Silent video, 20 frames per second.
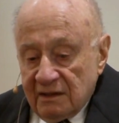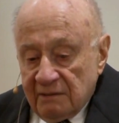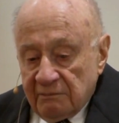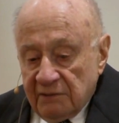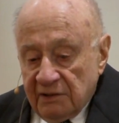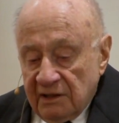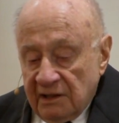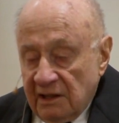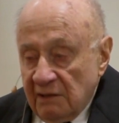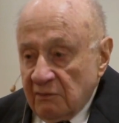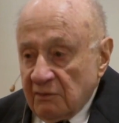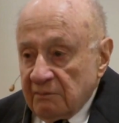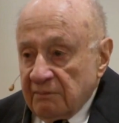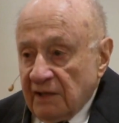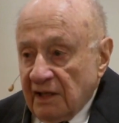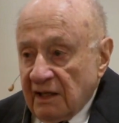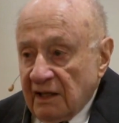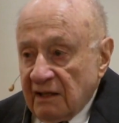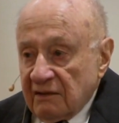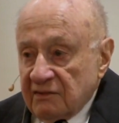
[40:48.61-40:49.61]
But he would
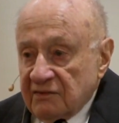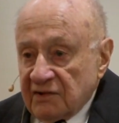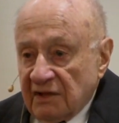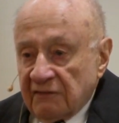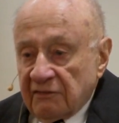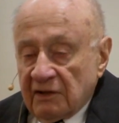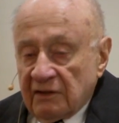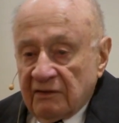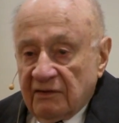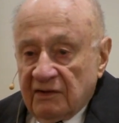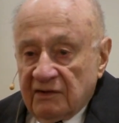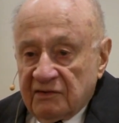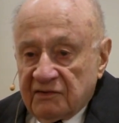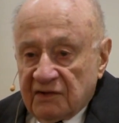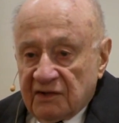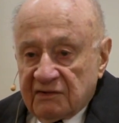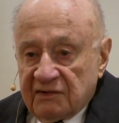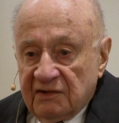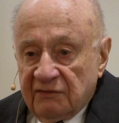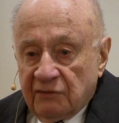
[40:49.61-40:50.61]
buy several of these
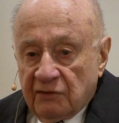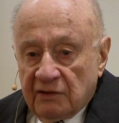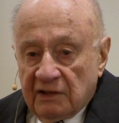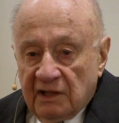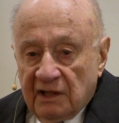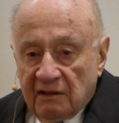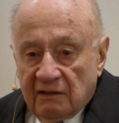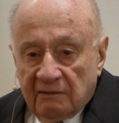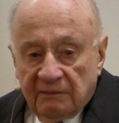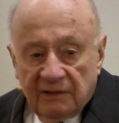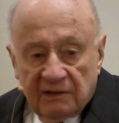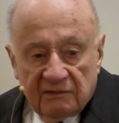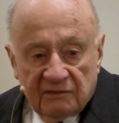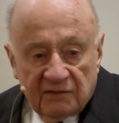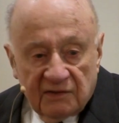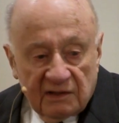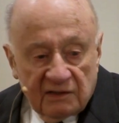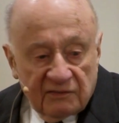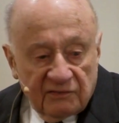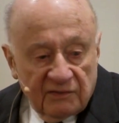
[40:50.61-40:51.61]
$64 pen
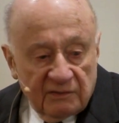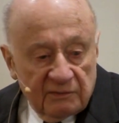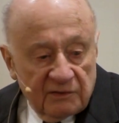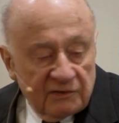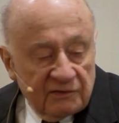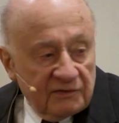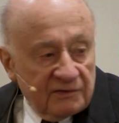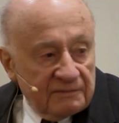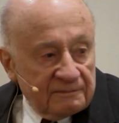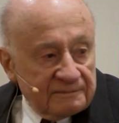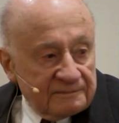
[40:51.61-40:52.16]
sets from us.